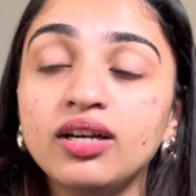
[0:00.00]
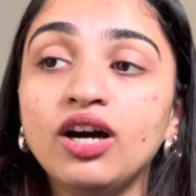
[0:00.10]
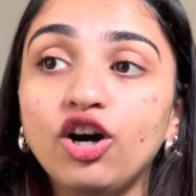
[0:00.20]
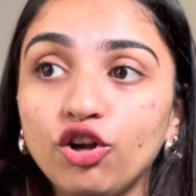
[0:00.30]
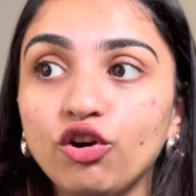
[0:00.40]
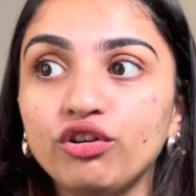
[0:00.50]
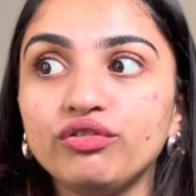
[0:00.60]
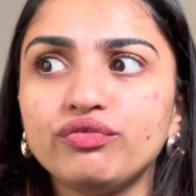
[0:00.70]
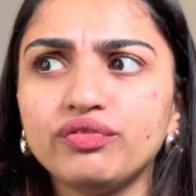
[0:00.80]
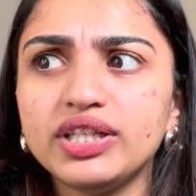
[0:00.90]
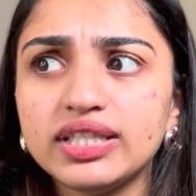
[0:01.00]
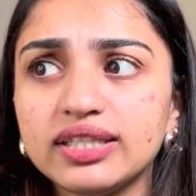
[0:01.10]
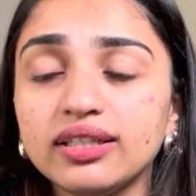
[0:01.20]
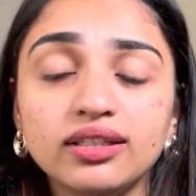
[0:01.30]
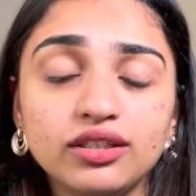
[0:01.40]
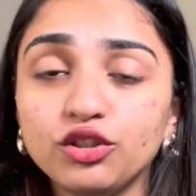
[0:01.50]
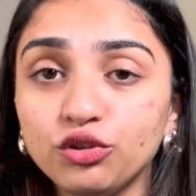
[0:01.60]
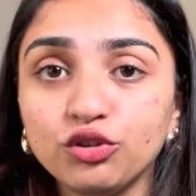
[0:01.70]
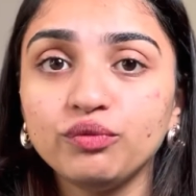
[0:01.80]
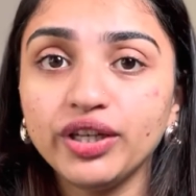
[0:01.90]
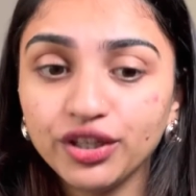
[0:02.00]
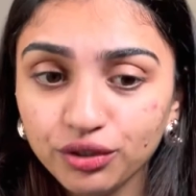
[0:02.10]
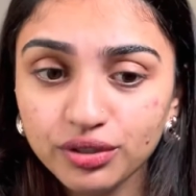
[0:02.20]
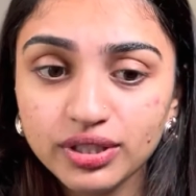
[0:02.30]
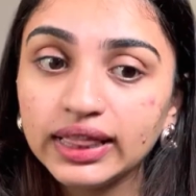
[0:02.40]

a lot of YouTube videos.